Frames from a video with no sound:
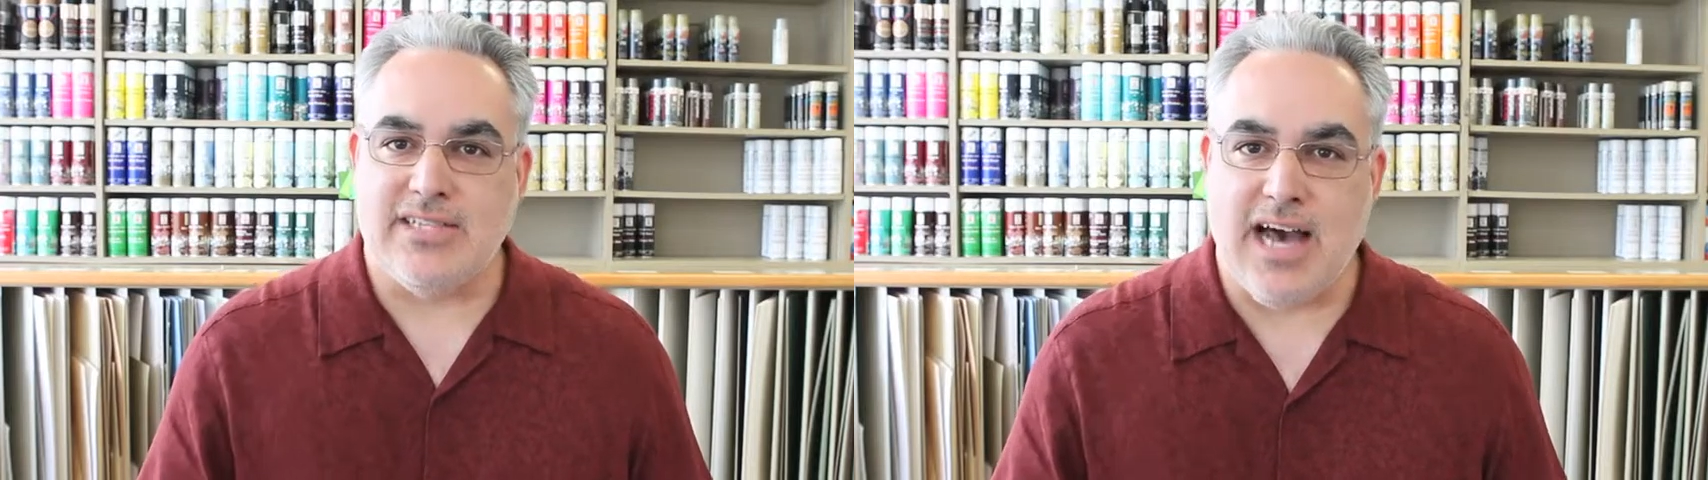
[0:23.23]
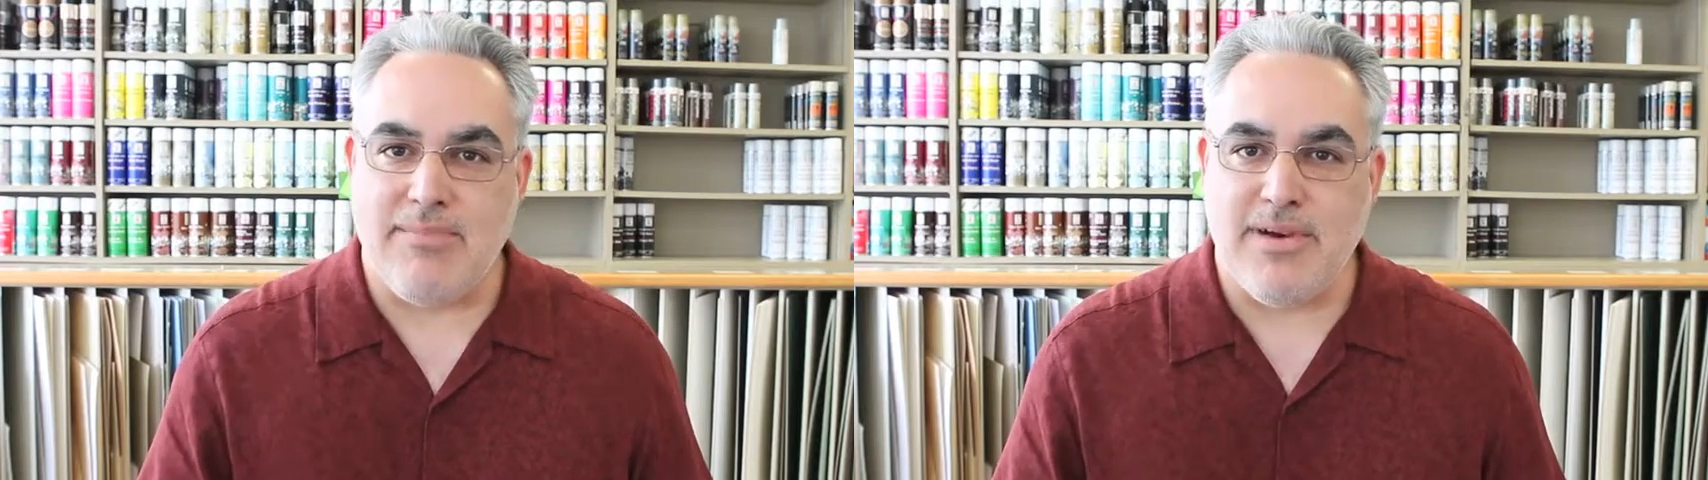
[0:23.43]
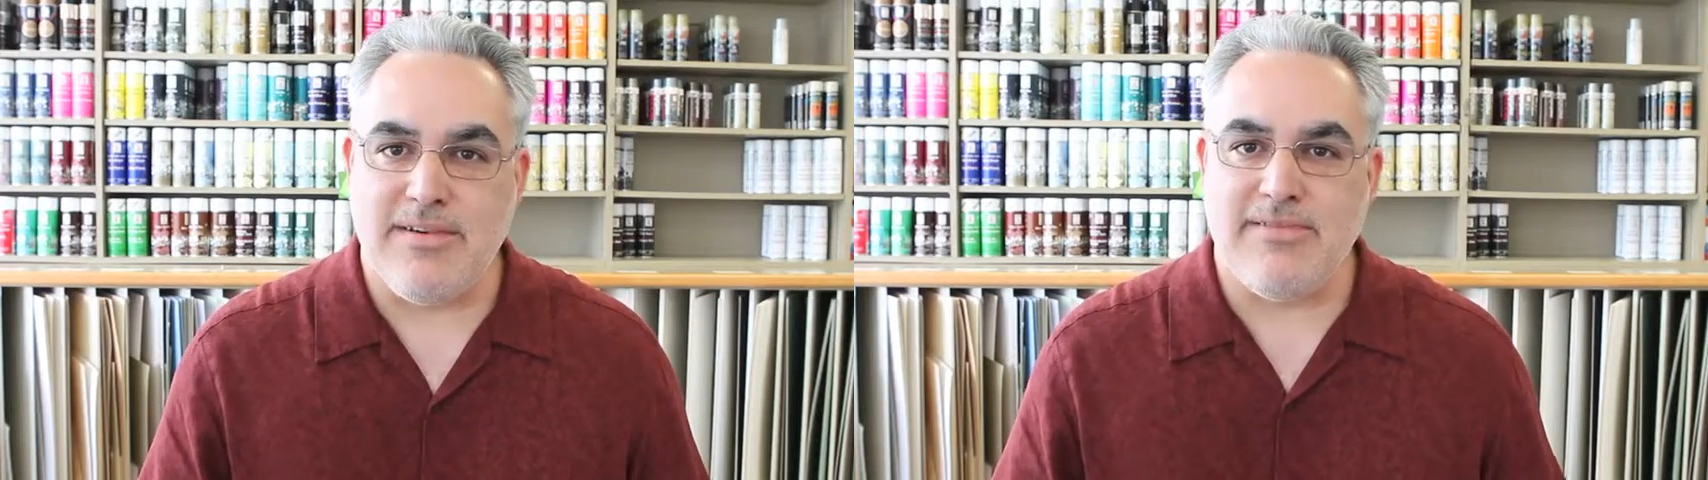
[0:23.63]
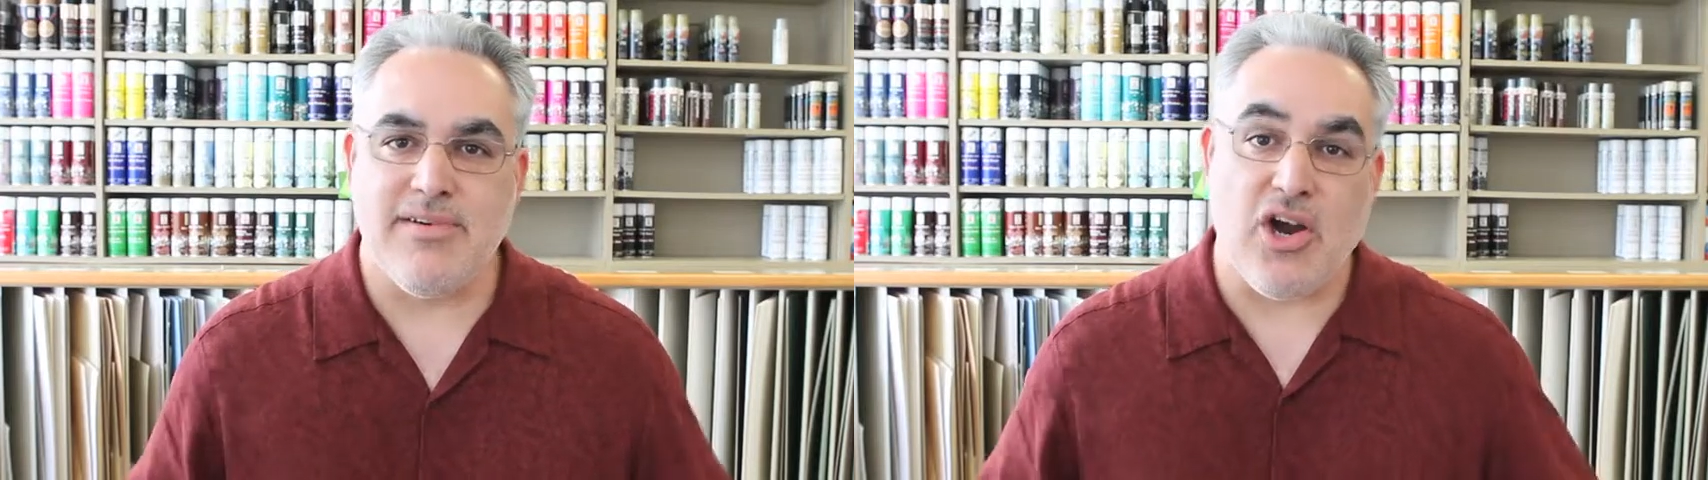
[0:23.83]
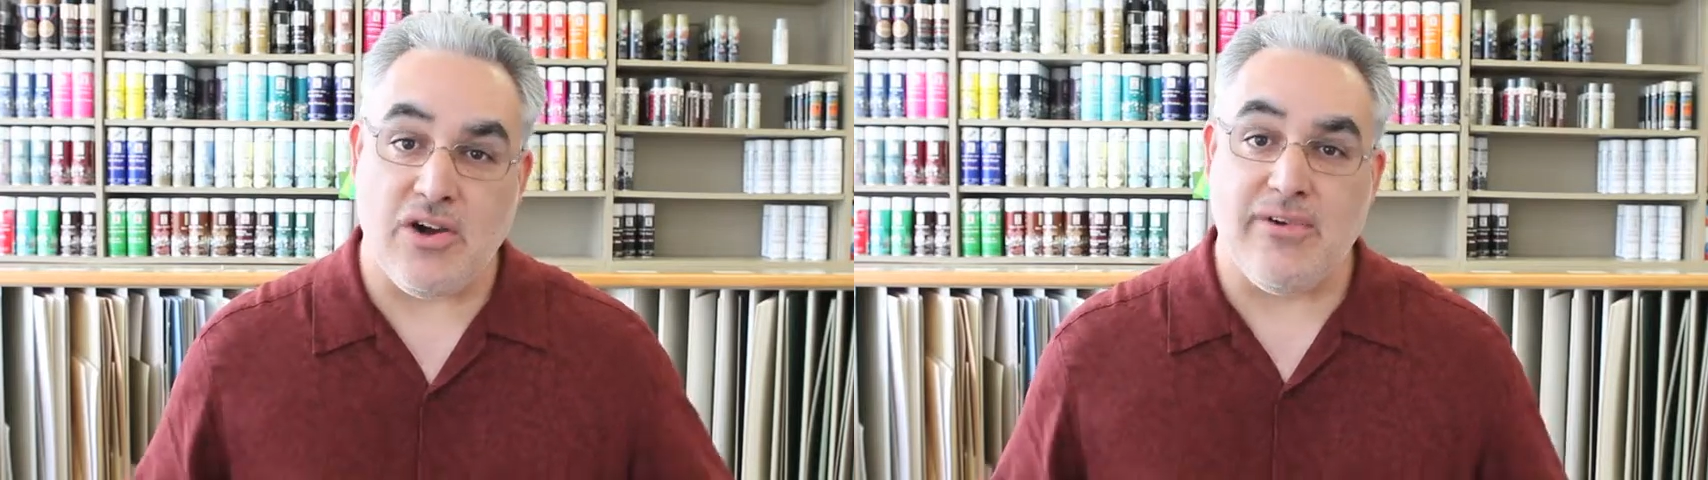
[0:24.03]
top of
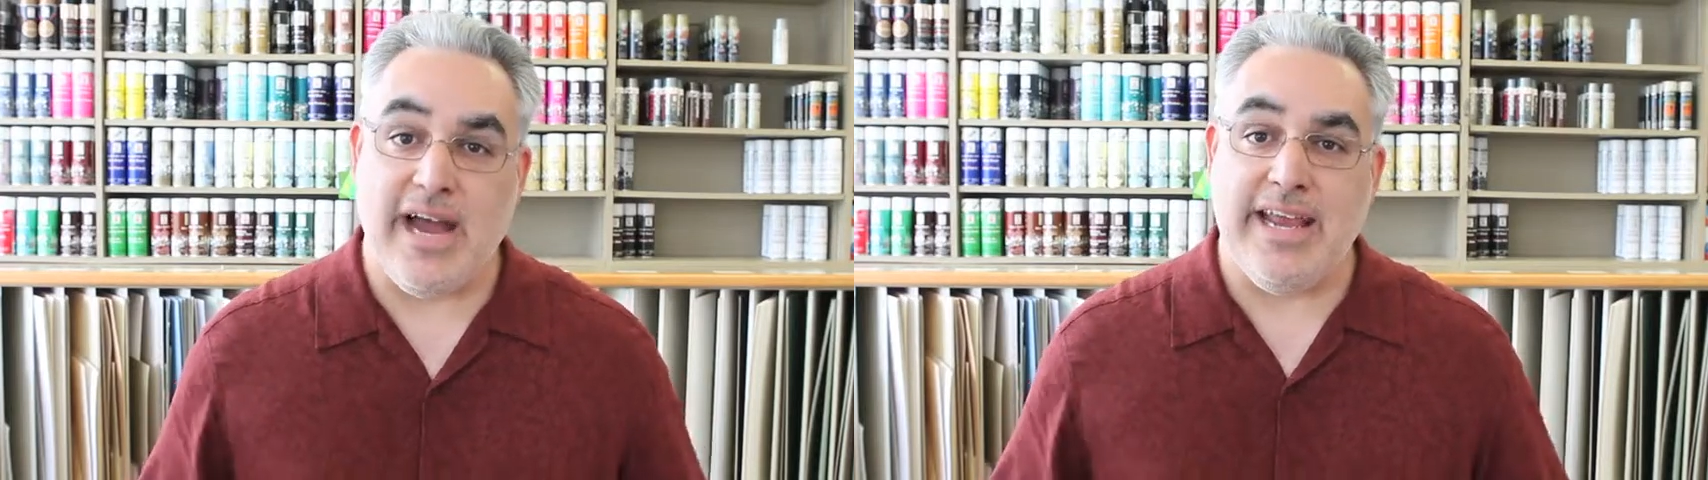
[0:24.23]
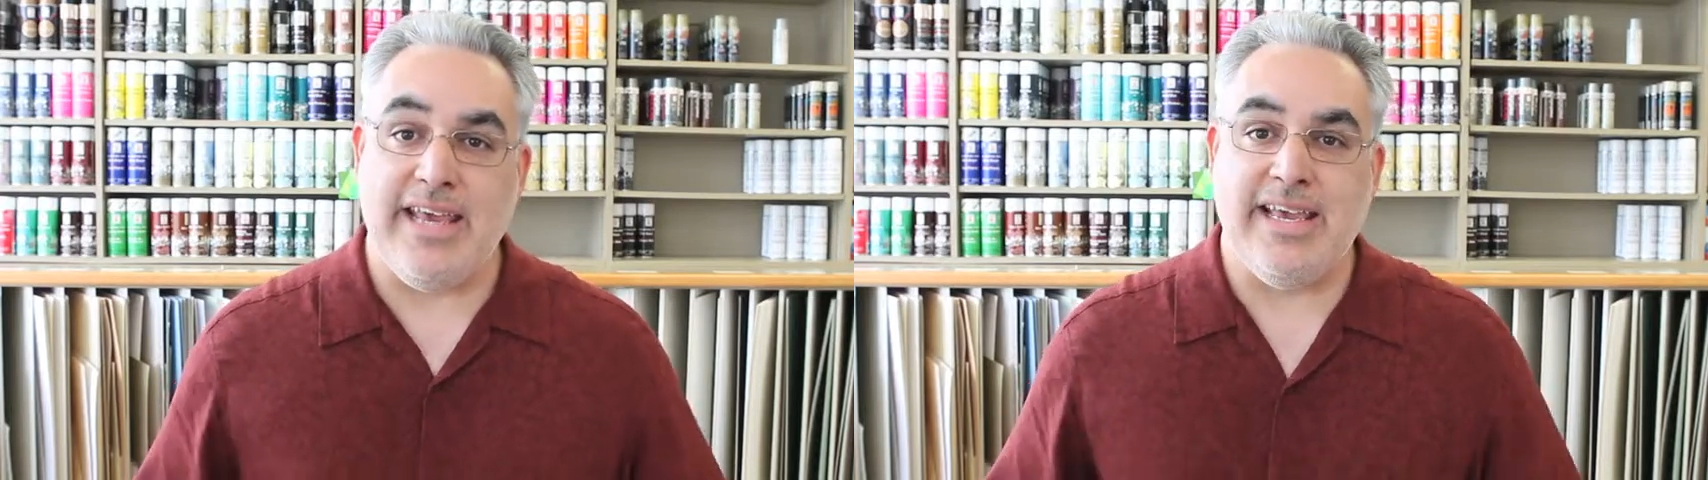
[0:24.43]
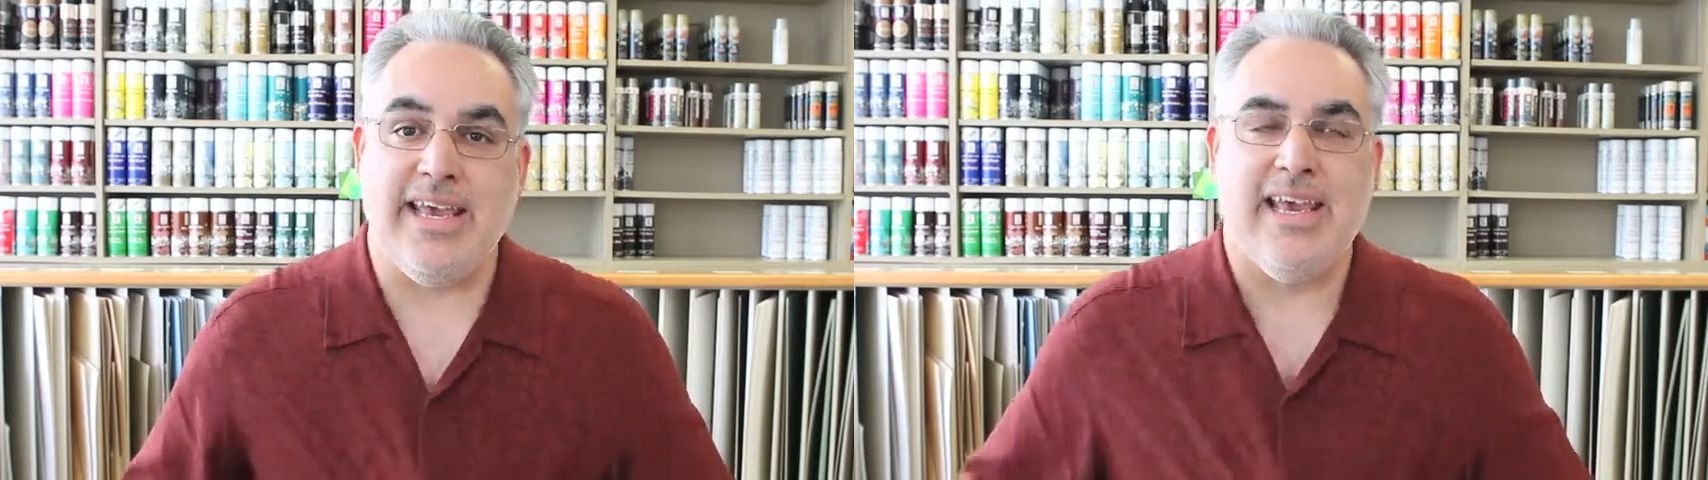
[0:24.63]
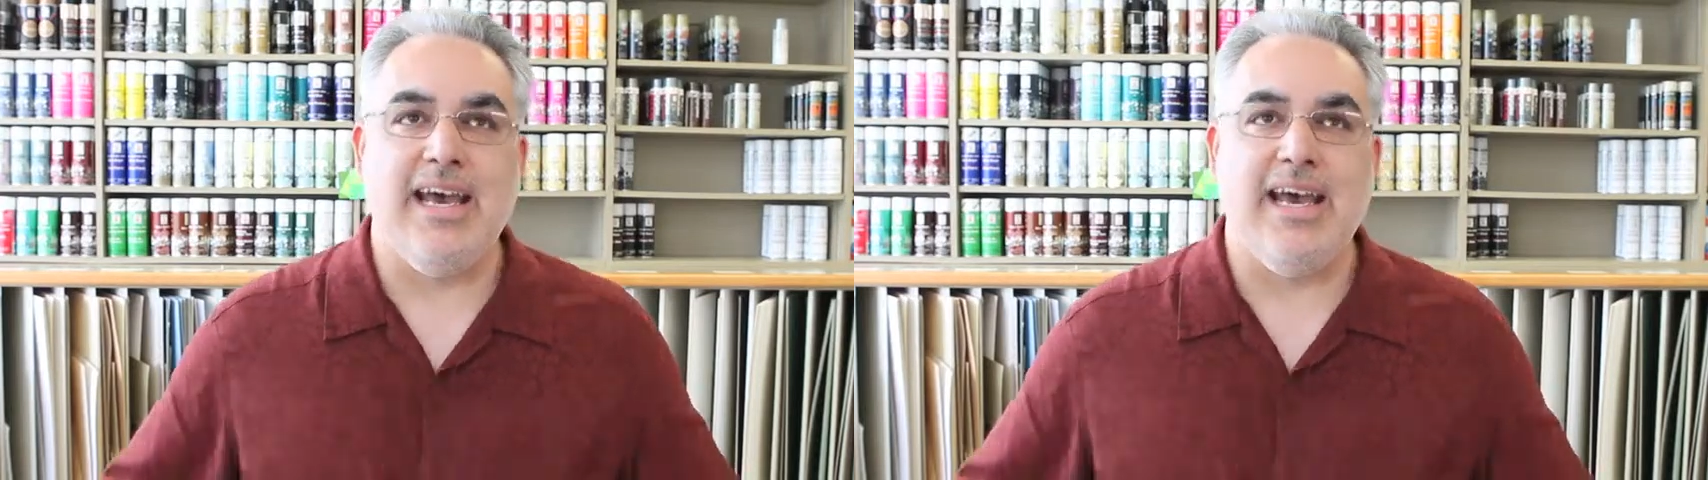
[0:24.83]
our writing.